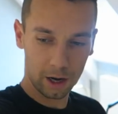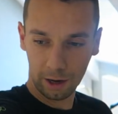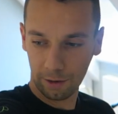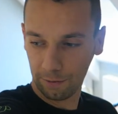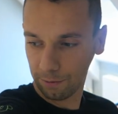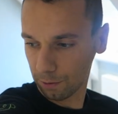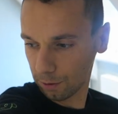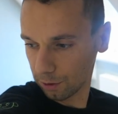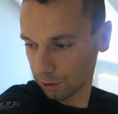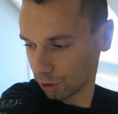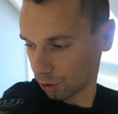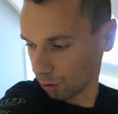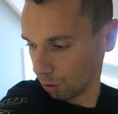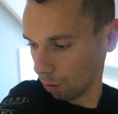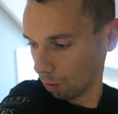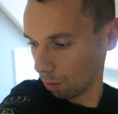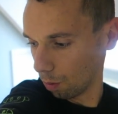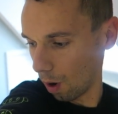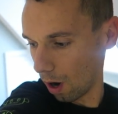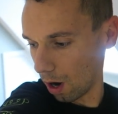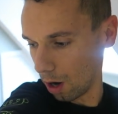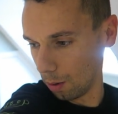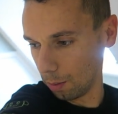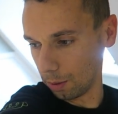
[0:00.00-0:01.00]
Only for a short
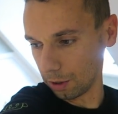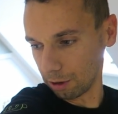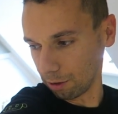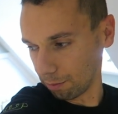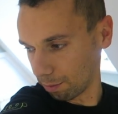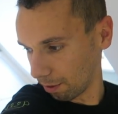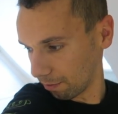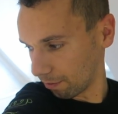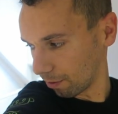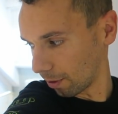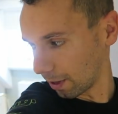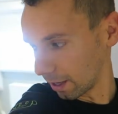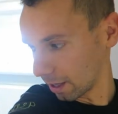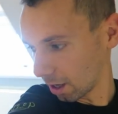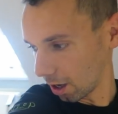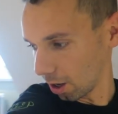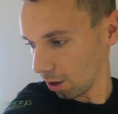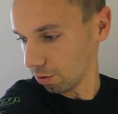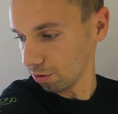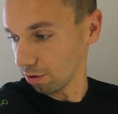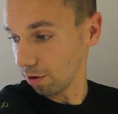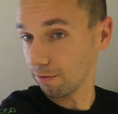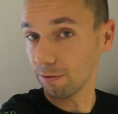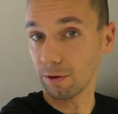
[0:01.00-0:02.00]
while, but you've been very
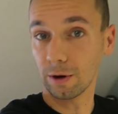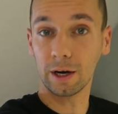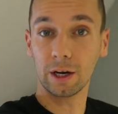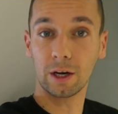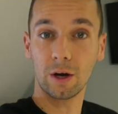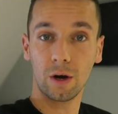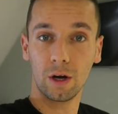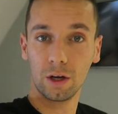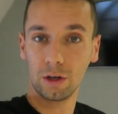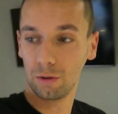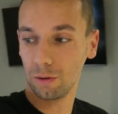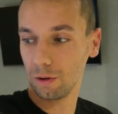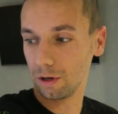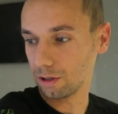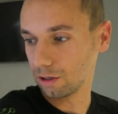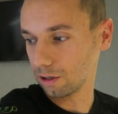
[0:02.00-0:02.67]
cozy and very kind to